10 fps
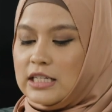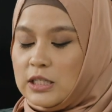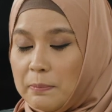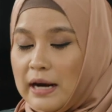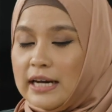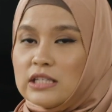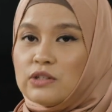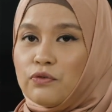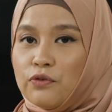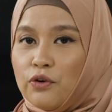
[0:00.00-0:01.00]

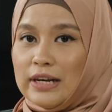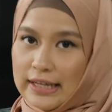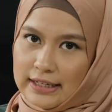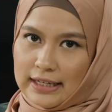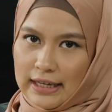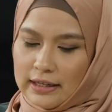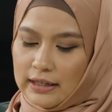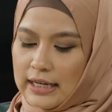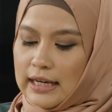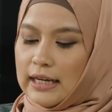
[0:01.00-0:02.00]
spice for layered cake.
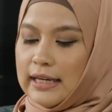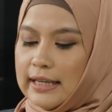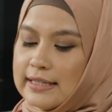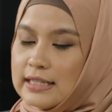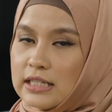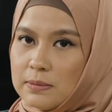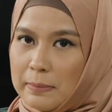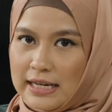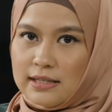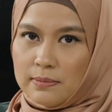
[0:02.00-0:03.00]
It is a
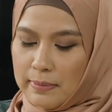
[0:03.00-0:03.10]
spice